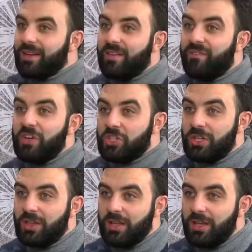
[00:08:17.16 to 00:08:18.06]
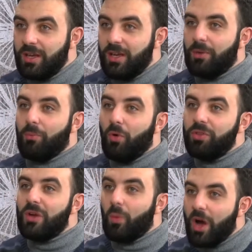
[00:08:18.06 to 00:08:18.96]
efficiently more
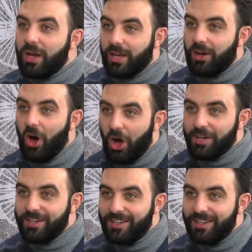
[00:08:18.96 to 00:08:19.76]
than working hard.